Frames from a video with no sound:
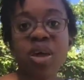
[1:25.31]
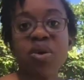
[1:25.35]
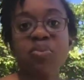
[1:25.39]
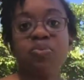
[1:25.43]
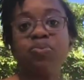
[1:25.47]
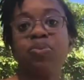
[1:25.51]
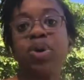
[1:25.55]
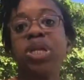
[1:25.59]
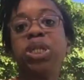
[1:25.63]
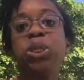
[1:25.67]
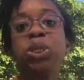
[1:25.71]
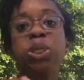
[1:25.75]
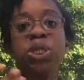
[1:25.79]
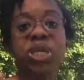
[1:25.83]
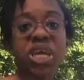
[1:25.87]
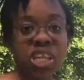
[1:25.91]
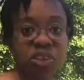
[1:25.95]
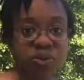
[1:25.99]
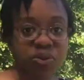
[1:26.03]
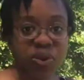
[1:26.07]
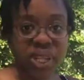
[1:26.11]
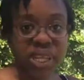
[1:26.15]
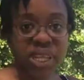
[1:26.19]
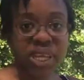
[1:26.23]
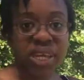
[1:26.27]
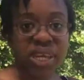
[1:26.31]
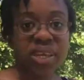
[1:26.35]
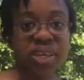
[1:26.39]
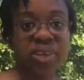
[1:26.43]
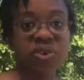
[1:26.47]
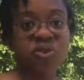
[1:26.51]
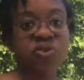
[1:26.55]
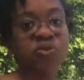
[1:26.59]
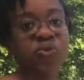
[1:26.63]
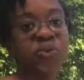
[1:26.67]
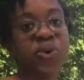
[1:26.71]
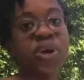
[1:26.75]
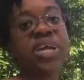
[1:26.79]
But generally,
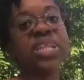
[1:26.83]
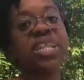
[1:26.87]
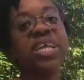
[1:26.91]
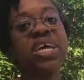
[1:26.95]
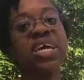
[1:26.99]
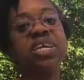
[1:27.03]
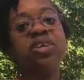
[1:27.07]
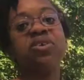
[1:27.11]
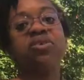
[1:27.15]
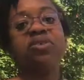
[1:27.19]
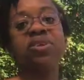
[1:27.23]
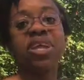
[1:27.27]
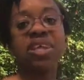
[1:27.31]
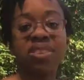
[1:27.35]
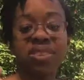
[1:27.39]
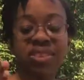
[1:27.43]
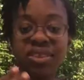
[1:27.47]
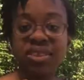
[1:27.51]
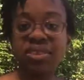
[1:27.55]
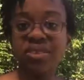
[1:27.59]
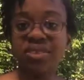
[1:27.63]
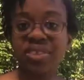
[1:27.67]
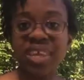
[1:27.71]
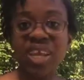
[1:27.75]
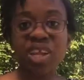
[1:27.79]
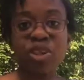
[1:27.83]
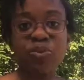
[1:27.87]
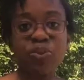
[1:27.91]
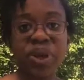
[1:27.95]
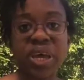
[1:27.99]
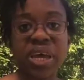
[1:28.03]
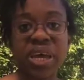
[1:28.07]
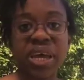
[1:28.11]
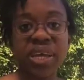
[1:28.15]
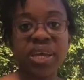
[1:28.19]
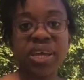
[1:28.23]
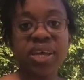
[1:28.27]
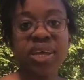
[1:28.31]
you'll find that you're going to scale
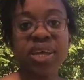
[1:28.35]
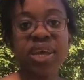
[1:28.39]
back.